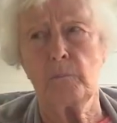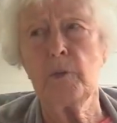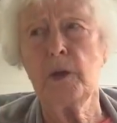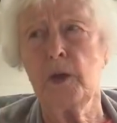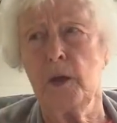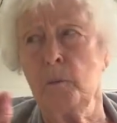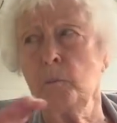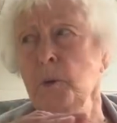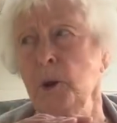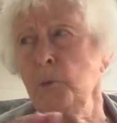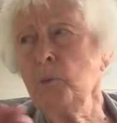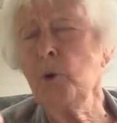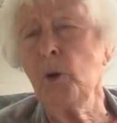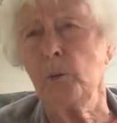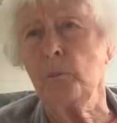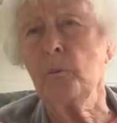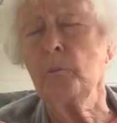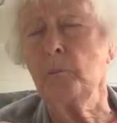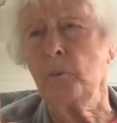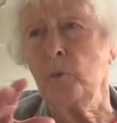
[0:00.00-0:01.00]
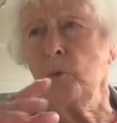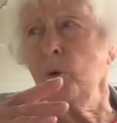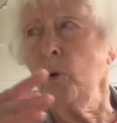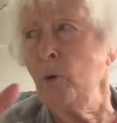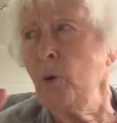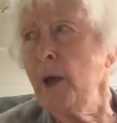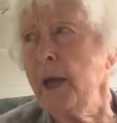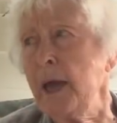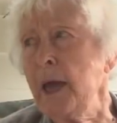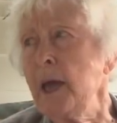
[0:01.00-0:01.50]
him and
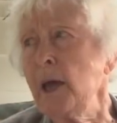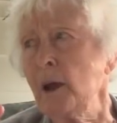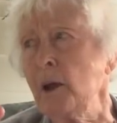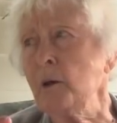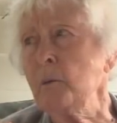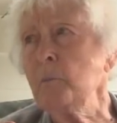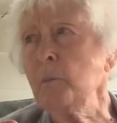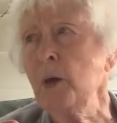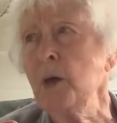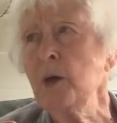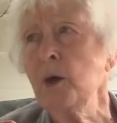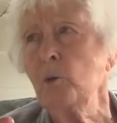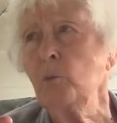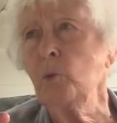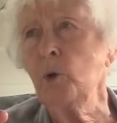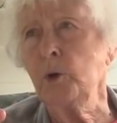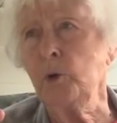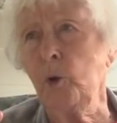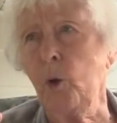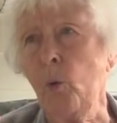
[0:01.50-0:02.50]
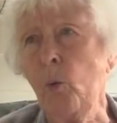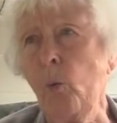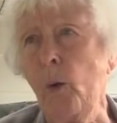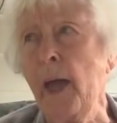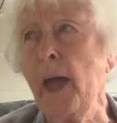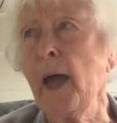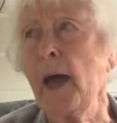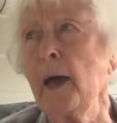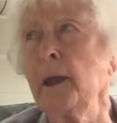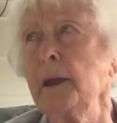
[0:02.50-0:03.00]
Rudy Gilliam would go
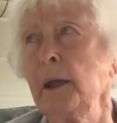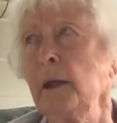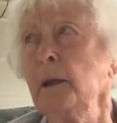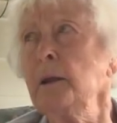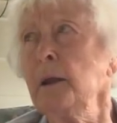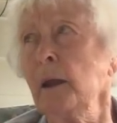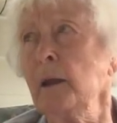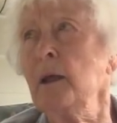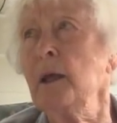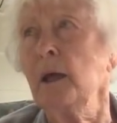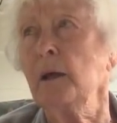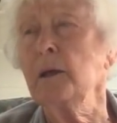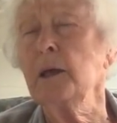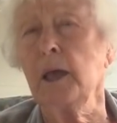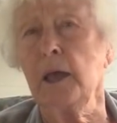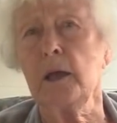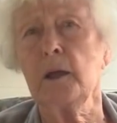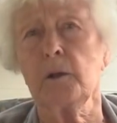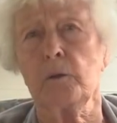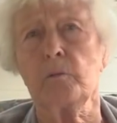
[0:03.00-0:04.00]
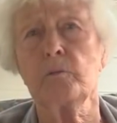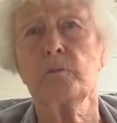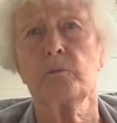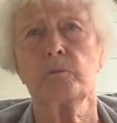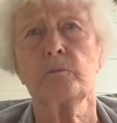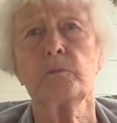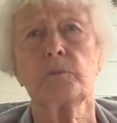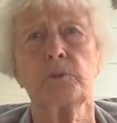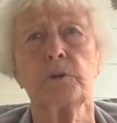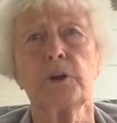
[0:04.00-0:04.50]
out and get
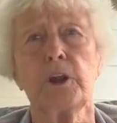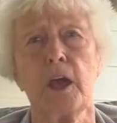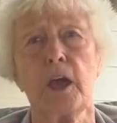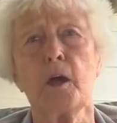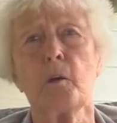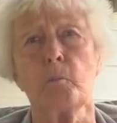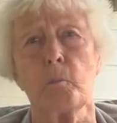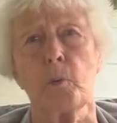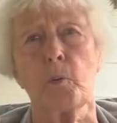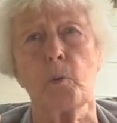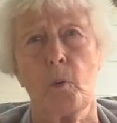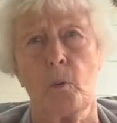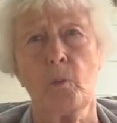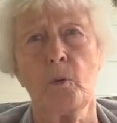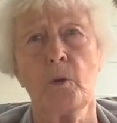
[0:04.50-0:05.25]
timber